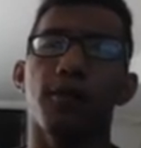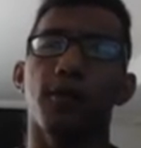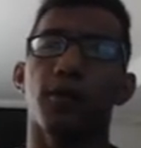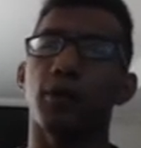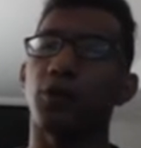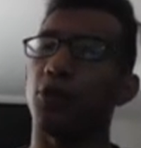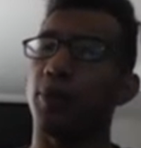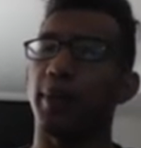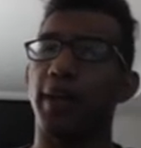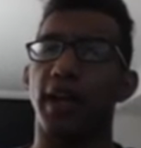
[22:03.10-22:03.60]

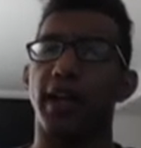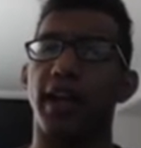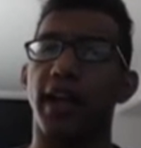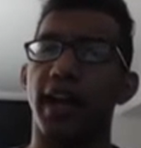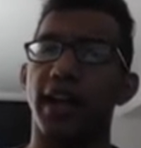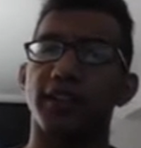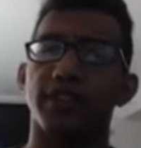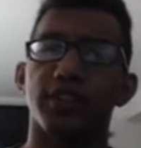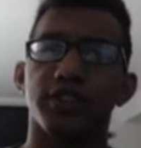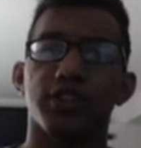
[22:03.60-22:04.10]
Nobody had
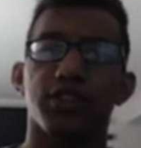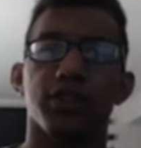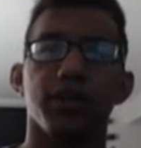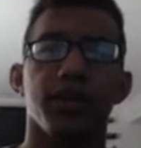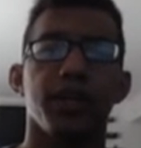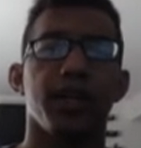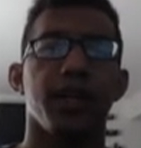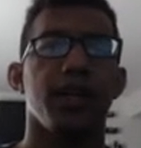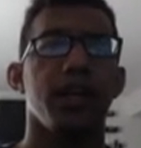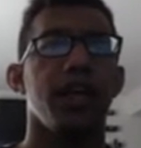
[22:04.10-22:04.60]
answers to
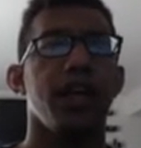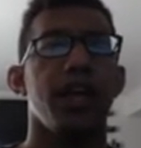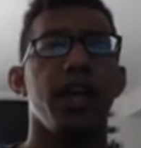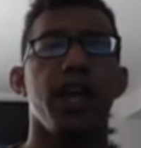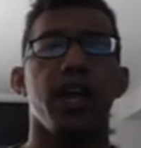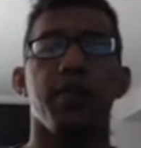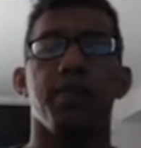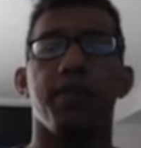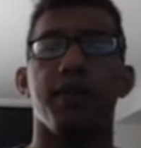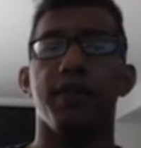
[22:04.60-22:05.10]
it.
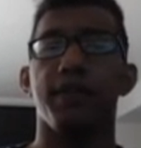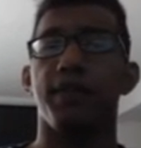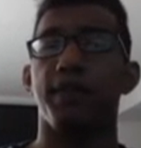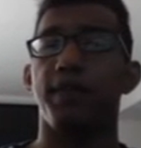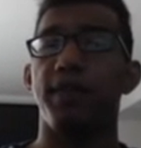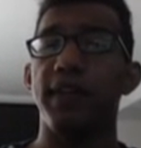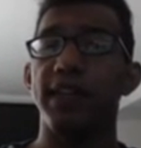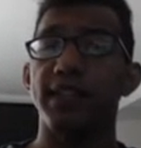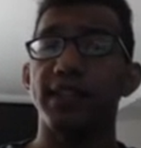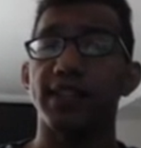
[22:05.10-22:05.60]
It beat
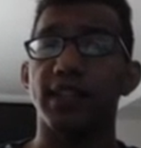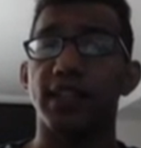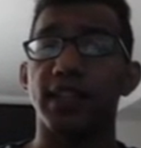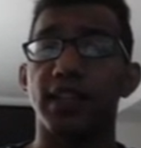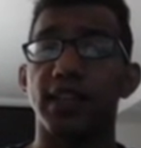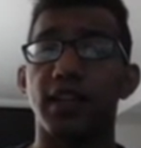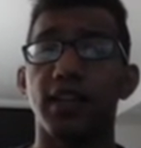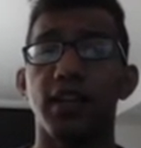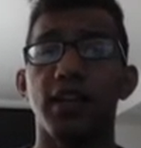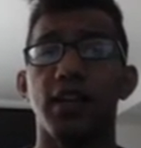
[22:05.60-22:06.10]

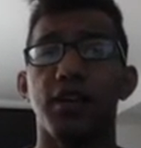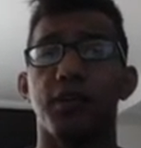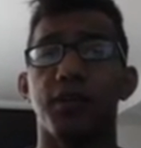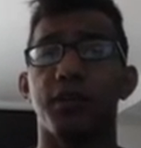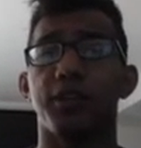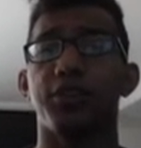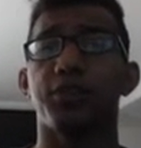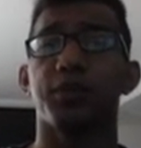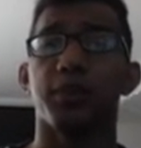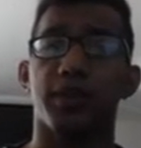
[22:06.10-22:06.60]
Featsing,
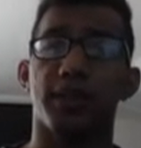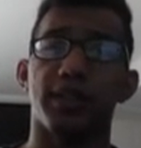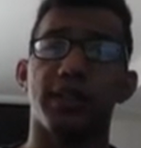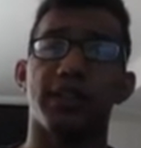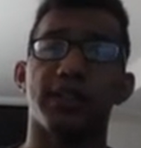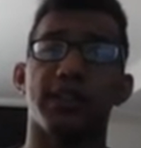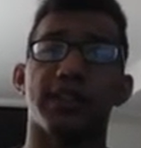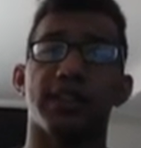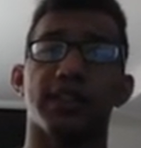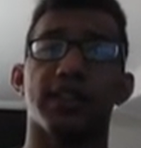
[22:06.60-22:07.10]
which
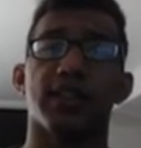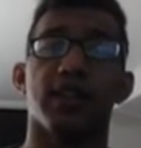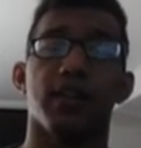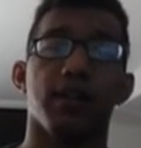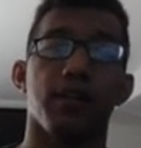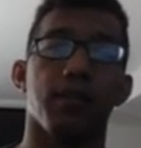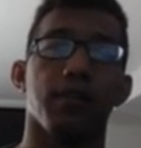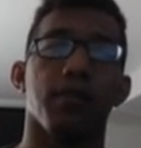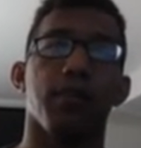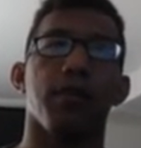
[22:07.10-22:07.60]
was,
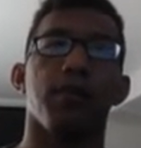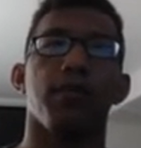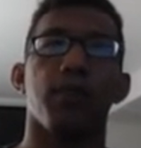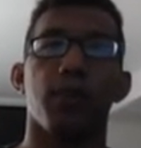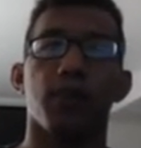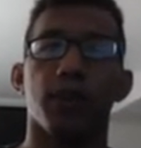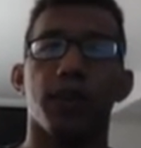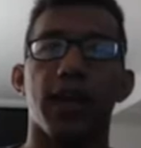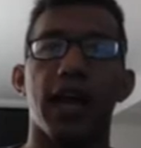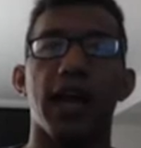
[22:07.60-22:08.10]

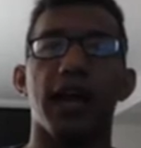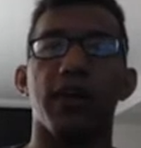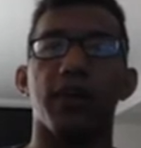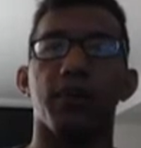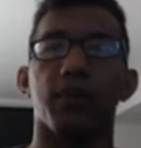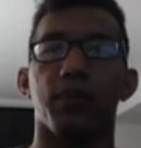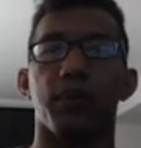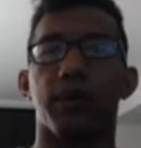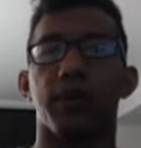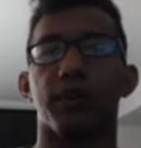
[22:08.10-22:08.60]
before that,
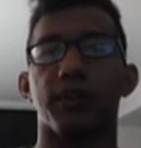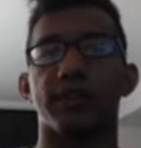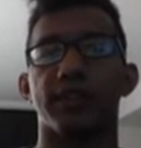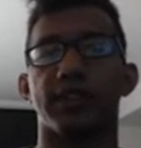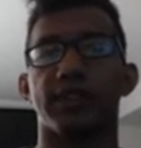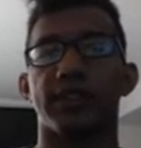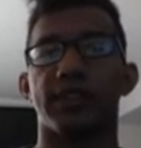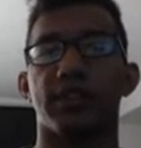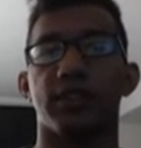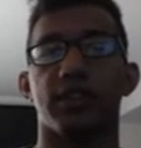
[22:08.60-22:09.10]
what was
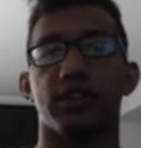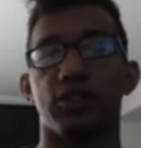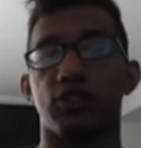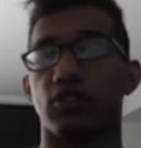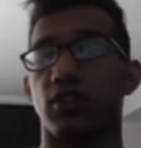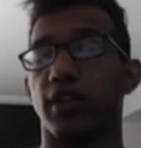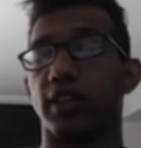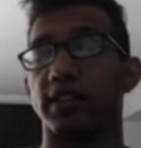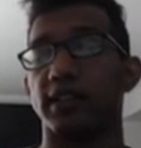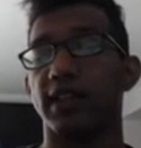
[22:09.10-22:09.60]
considered the
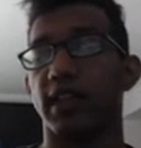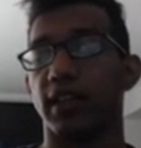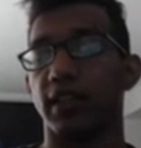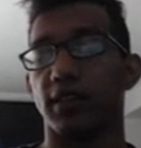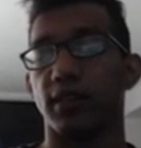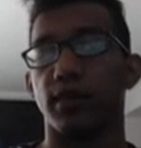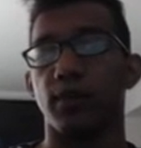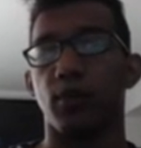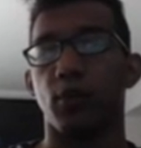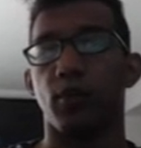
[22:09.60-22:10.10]
strongest deck in the
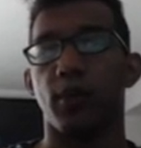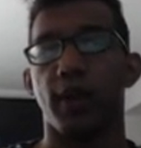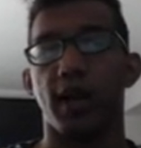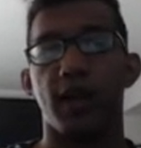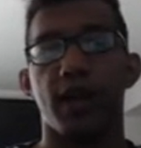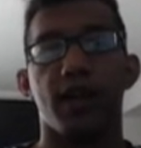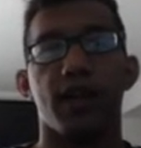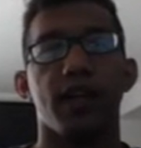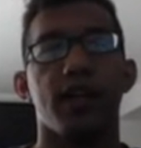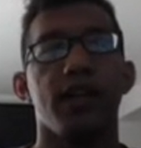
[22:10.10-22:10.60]
format.
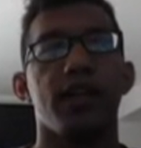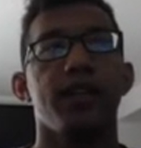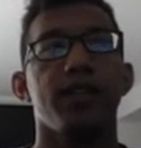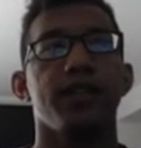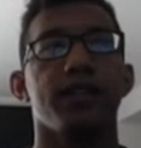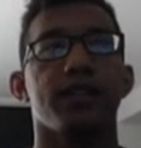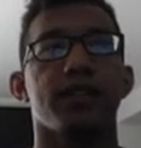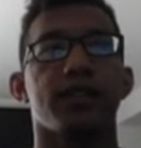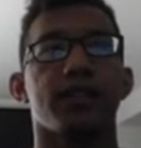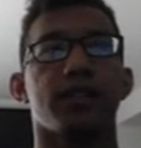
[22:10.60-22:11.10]

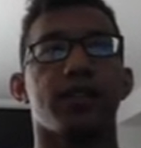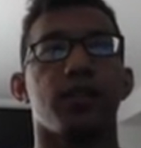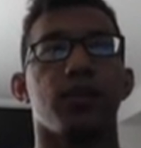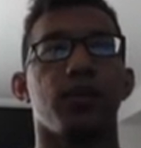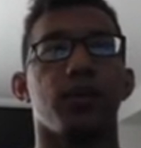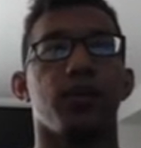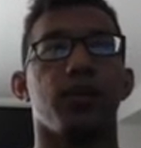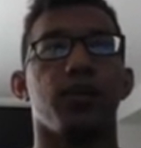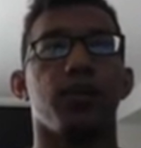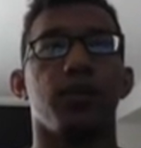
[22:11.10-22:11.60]

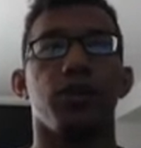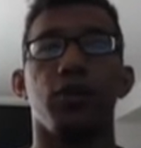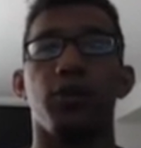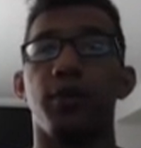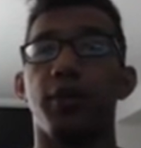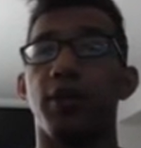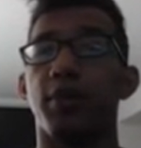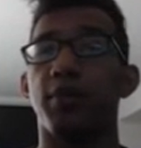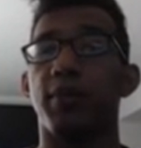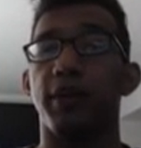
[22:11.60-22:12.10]
So
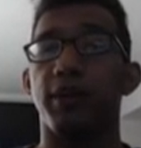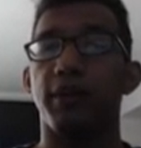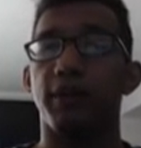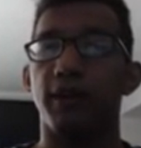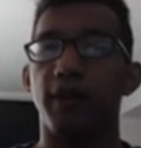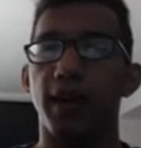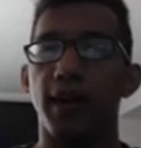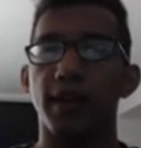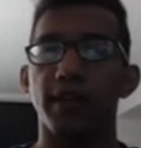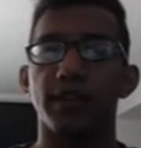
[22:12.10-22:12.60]
Lumia beat
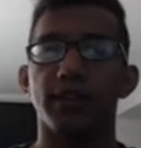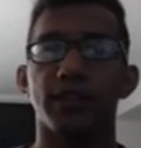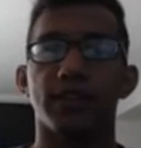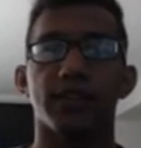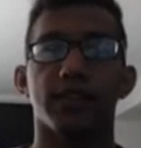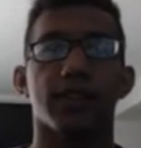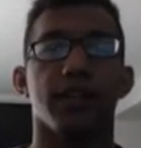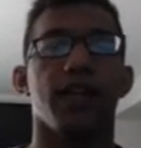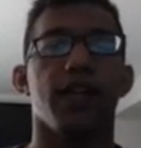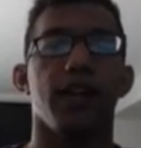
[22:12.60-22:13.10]
Fox,
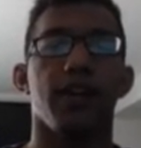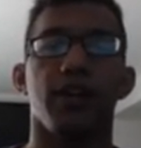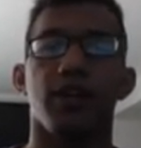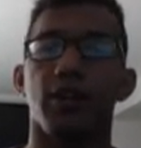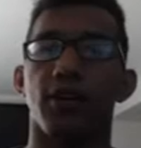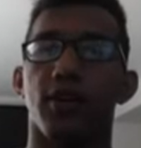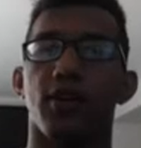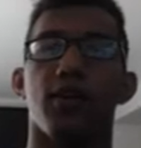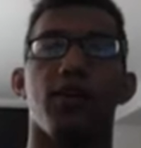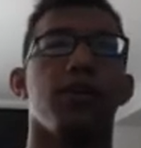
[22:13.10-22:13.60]

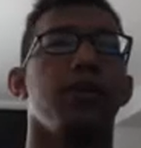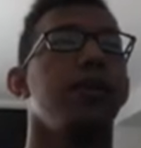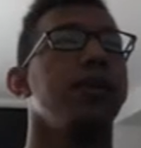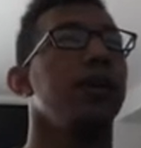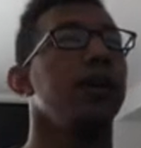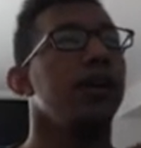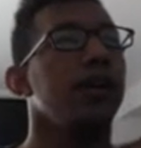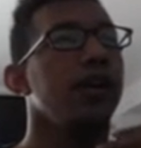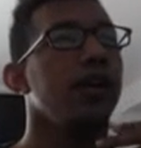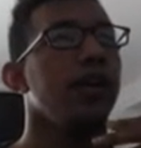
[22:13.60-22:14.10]
ergo
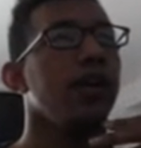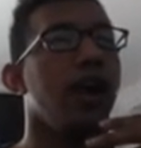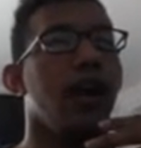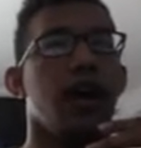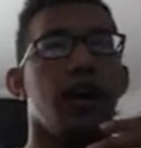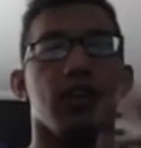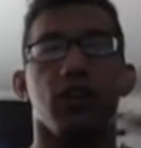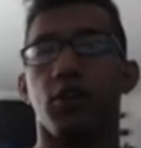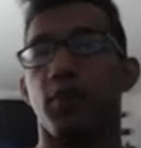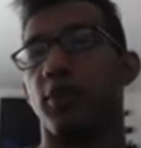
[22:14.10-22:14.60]

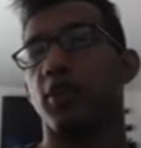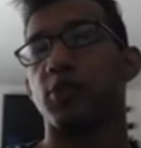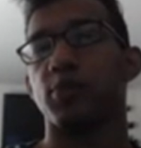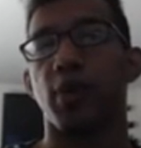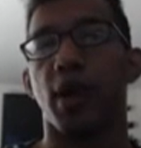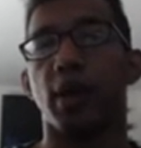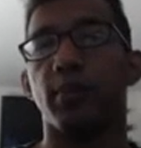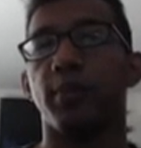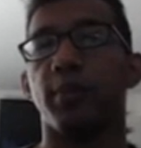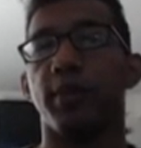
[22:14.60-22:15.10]
Lumia is
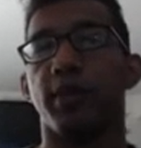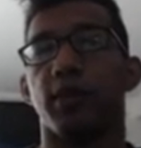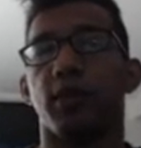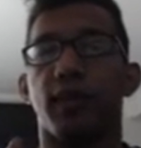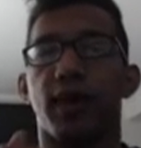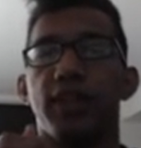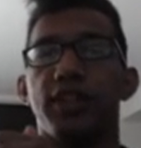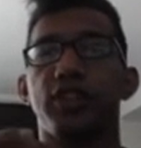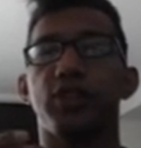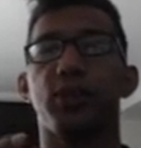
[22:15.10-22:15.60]
probably the
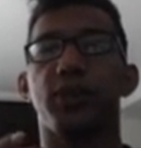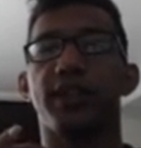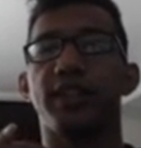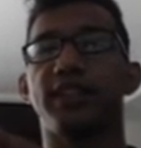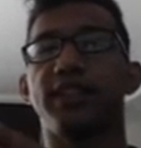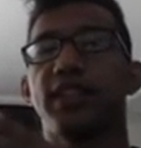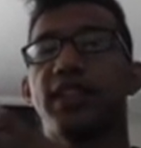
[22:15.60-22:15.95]
right choice.